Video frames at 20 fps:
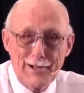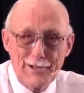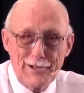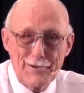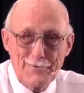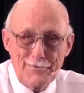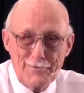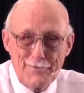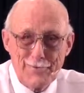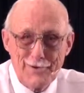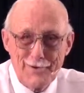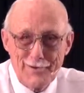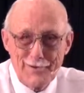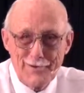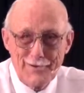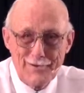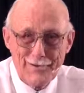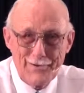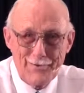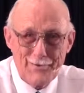relative,
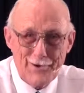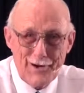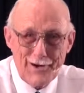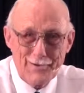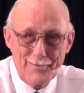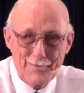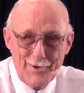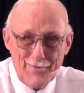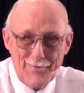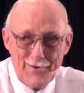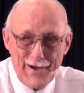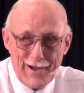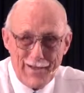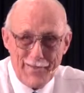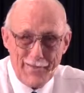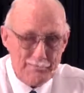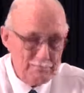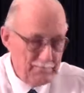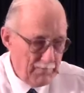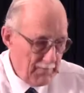friend of my
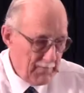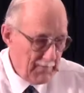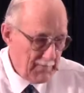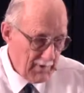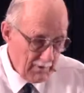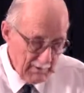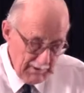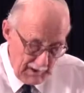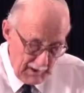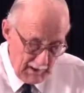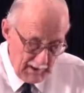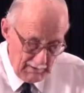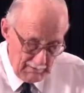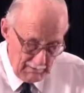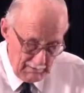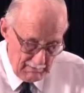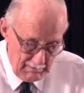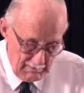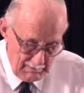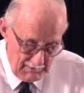father? So he
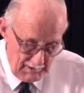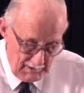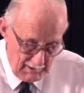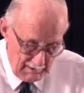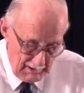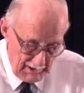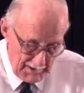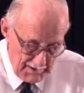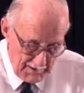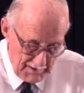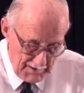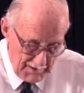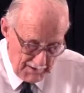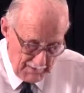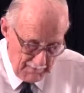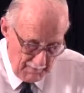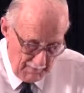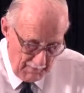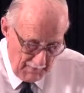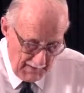did. He's very
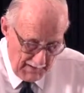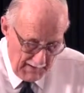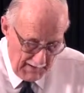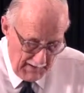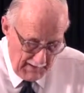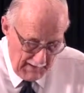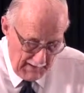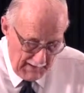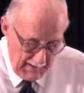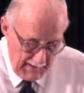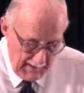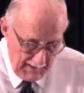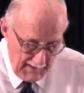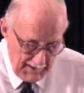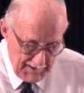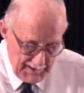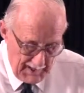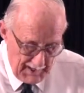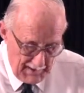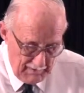gracious.
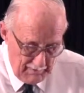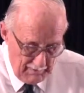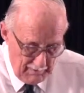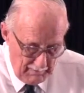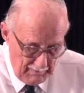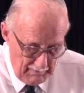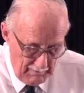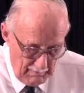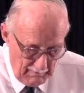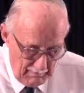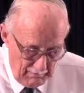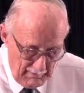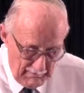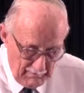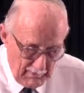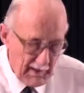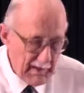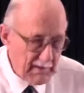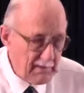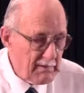And he said,
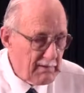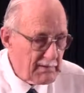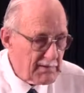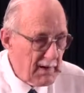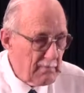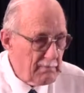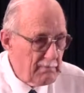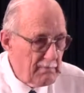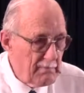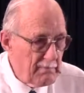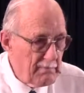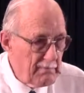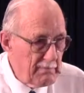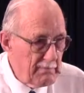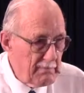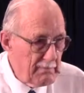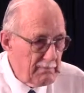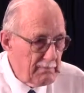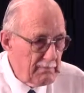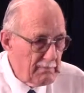we've got
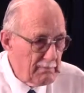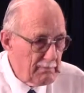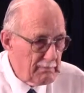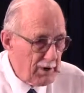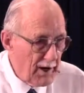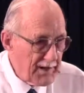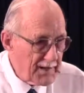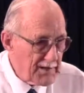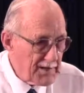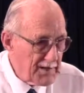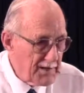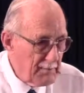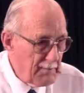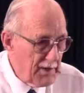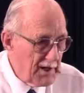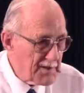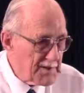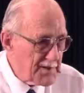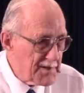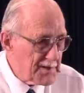some
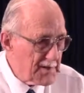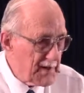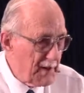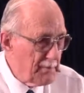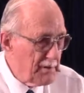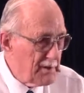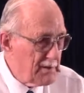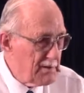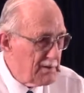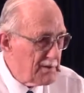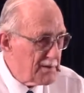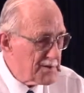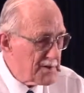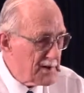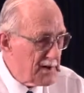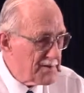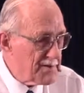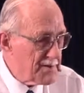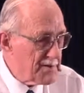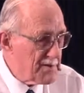Protestant ministers coming to
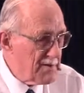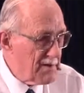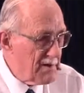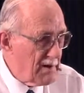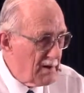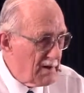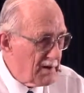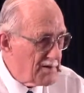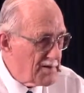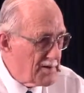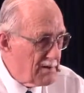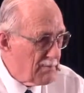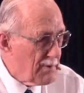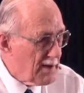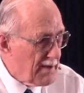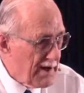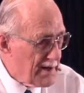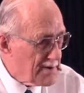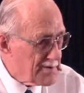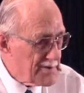discuss
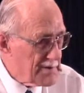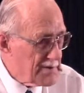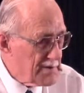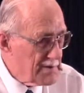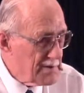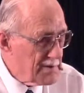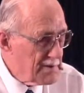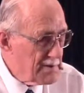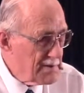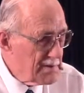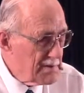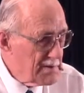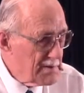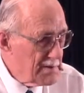theology with us.